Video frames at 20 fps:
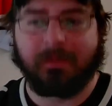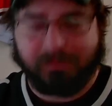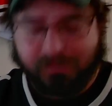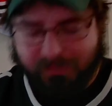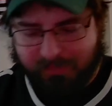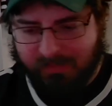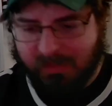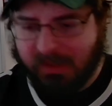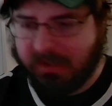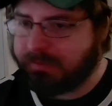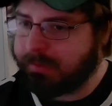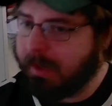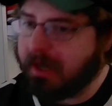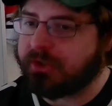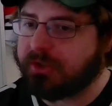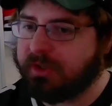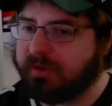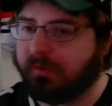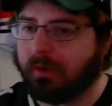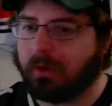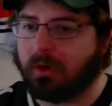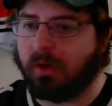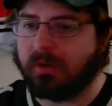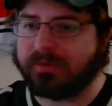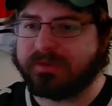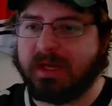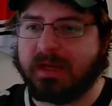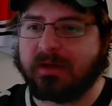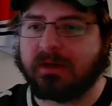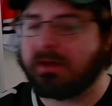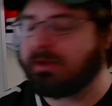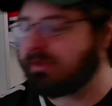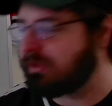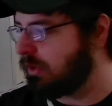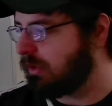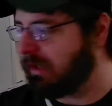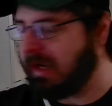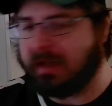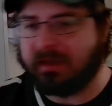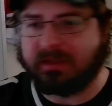Especially for goaltenders, you're
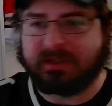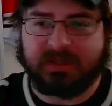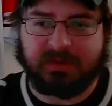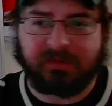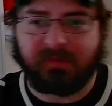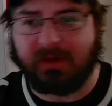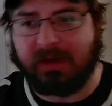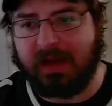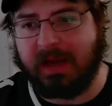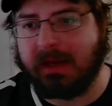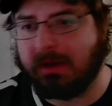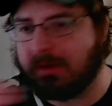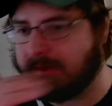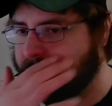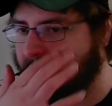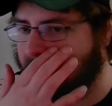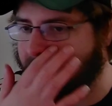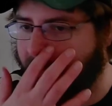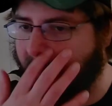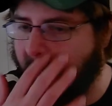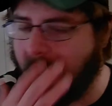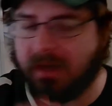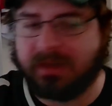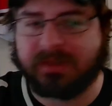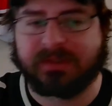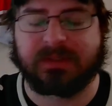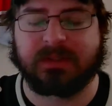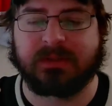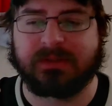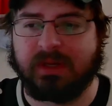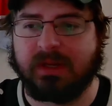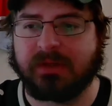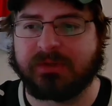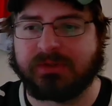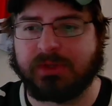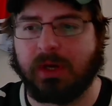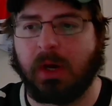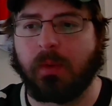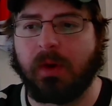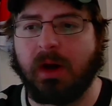getting different angles on pucks and so
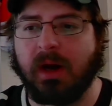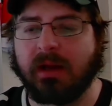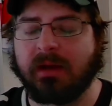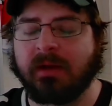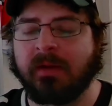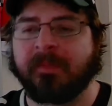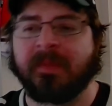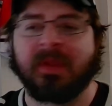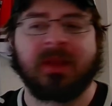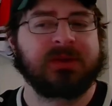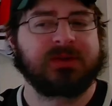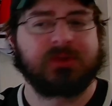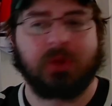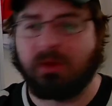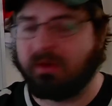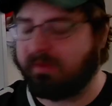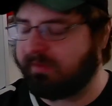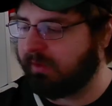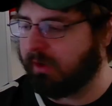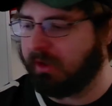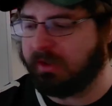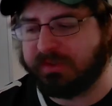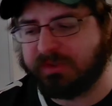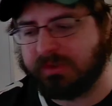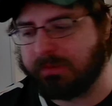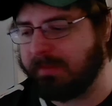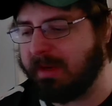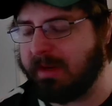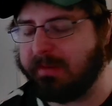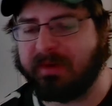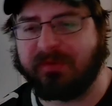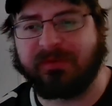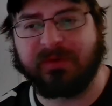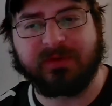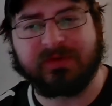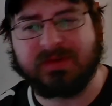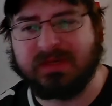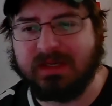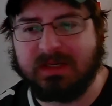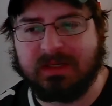on. So the first maybe
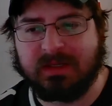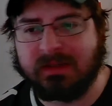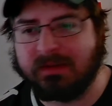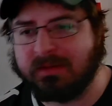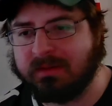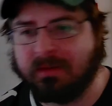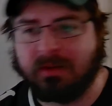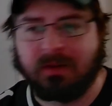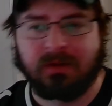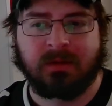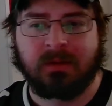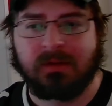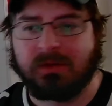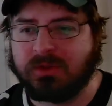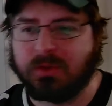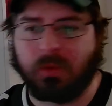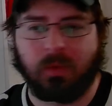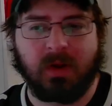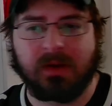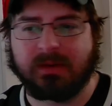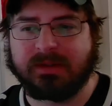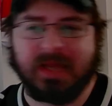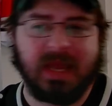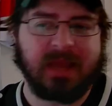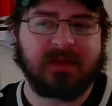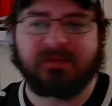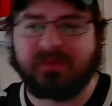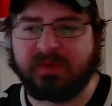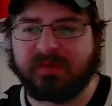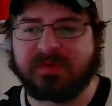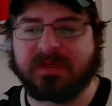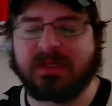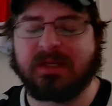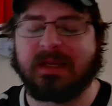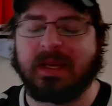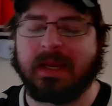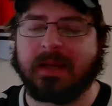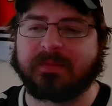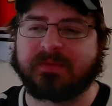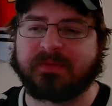10, 15
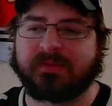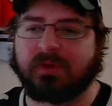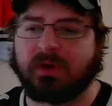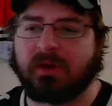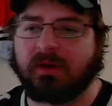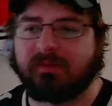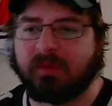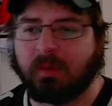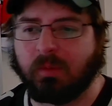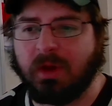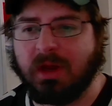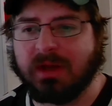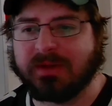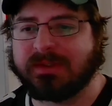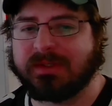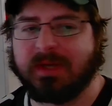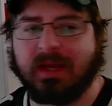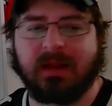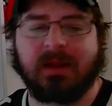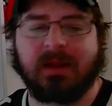games for Wallstedt,